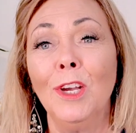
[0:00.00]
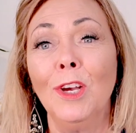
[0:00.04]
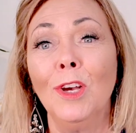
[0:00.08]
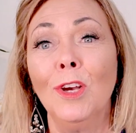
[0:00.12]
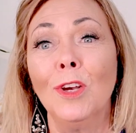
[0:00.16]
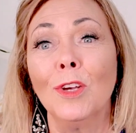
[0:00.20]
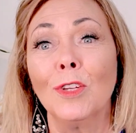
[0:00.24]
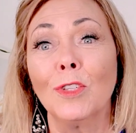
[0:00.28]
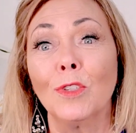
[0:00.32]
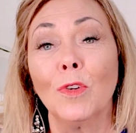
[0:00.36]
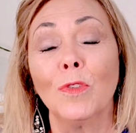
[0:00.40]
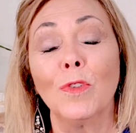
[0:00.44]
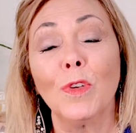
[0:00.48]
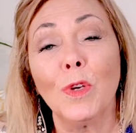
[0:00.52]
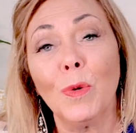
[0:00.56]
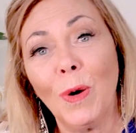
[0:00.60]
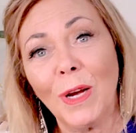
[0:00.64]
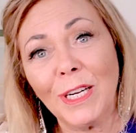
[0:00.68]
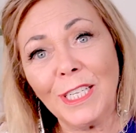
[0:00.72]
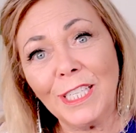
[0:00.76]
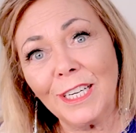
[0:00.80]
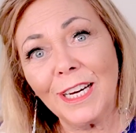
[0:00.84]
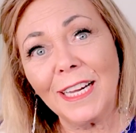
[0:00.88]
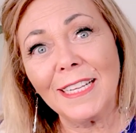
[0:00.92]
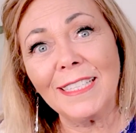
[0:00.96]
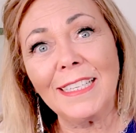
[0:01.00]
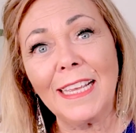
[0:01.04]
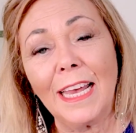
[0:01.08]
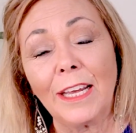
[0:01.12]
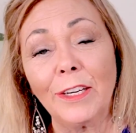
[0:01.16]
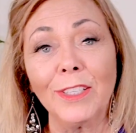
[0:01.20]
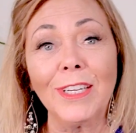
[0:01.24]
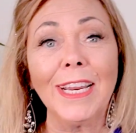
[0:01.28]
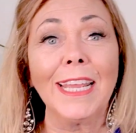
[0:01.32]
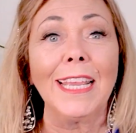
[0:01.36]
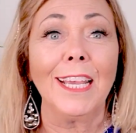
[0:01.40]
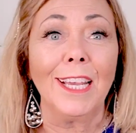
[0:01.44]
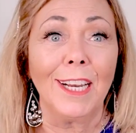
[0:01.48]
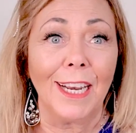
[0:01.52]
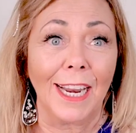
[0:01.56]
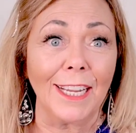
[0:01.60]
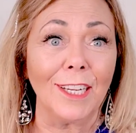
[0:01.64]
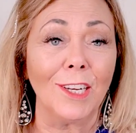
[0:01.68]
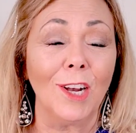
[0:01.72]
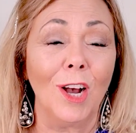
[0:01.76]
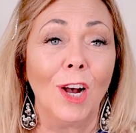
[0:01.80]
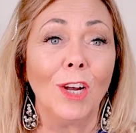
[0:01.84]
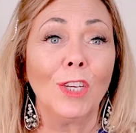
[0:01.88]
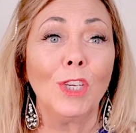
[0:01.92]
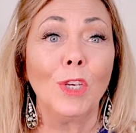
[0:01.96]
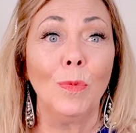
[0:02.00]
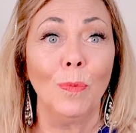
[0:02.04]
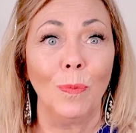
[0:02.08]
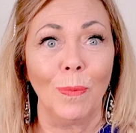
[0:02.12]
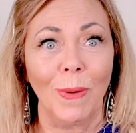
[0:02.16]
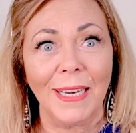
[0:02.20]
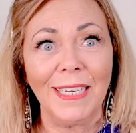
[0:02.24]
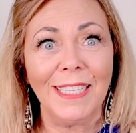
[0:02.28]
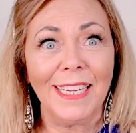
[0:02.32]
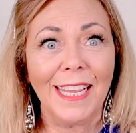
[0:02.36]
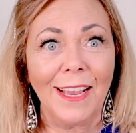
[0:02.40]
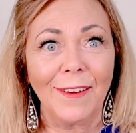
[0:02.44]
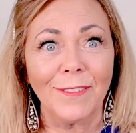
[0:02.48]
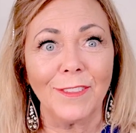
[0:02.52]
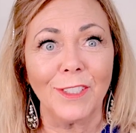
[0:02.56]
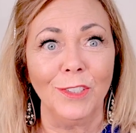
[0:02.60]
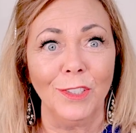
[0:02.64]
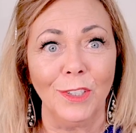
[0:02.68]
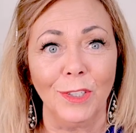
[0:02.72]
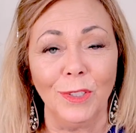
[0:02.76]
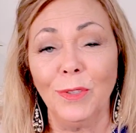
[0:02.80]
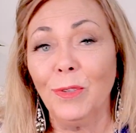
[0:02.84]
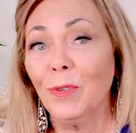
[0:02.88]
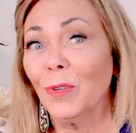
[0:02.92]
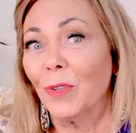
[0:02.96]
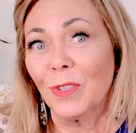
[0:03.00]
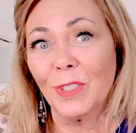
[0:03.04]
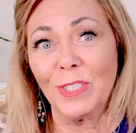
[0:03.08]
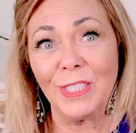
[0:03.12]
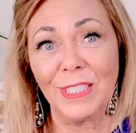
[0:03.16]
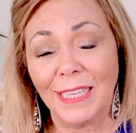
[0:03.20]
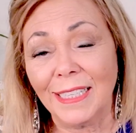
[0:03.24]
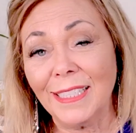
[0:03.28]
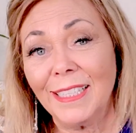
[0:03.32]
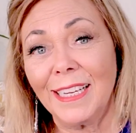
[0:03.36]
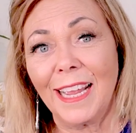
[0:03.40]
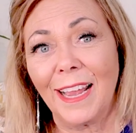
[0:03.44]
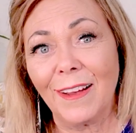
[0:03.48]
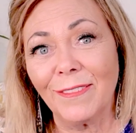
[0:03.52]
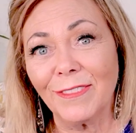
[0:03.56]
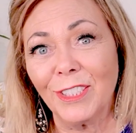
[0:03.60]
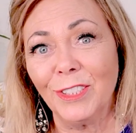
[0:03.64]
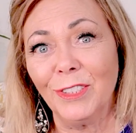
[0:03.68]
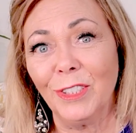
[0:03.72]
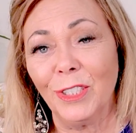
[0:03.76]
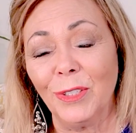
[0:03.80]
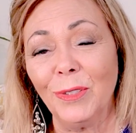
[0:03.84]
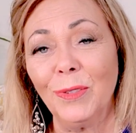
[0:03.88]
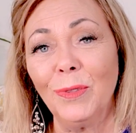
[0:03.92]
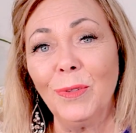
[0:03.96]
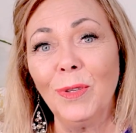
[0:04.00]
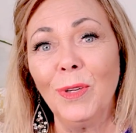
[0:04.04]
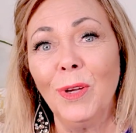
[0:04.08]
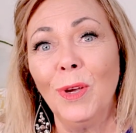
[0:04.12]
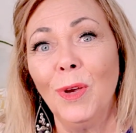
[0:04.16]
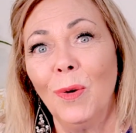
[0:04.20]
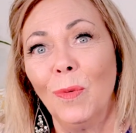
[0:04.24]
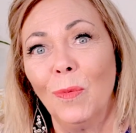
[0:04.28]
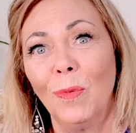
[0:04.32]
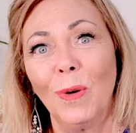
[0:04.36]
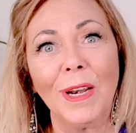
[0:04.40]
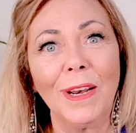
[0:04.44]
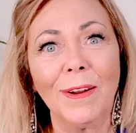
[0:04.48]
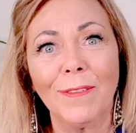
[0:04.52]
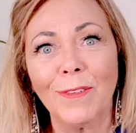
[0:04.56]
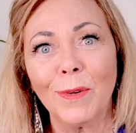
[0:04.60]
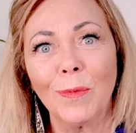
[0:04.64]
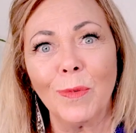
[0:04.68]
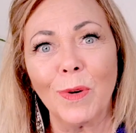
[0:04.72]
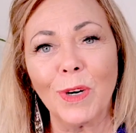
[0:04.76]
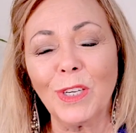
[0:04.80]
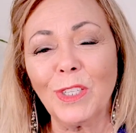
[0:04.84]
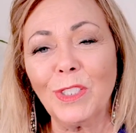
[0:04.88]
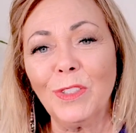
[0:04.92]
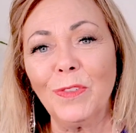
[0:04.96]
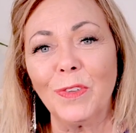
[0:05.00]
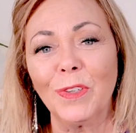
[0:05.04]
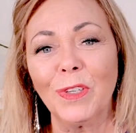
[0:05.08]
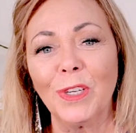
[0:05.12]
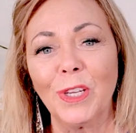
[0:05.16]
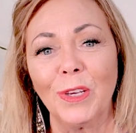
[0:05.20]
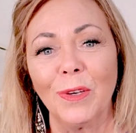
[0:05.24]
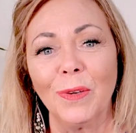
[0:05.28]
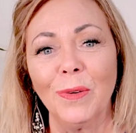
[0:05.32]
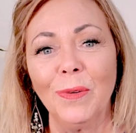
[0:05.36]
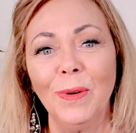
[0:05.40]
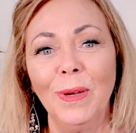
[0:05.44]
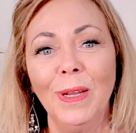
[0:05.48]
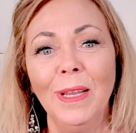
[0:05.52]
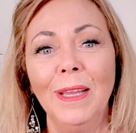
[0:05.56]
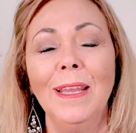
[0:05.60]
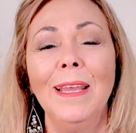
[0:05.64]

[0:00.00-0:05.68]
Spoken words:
So if you watch it on Saturday, can I call you Monday afternoon or Sunday afternoon? Whatever works for you.